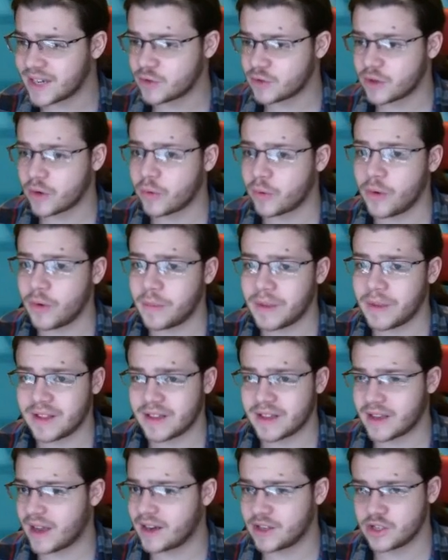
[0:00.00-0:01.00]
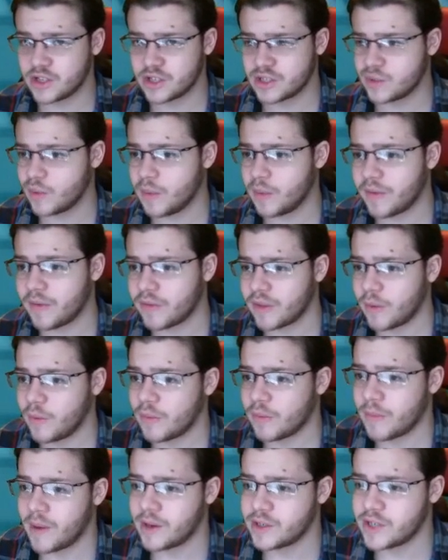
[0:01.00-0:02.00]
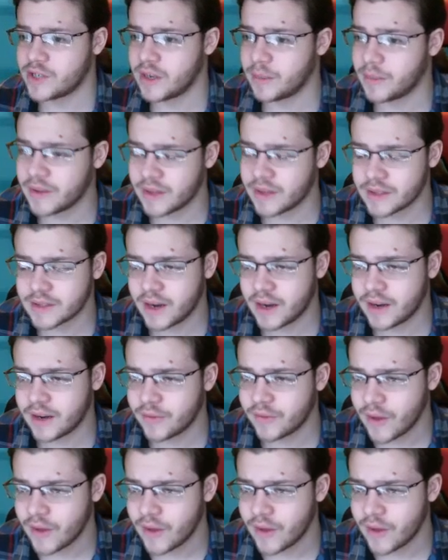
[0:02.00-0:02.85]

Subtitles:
Trick Room and then kind of just sweep everything with Machamp, and that's kind of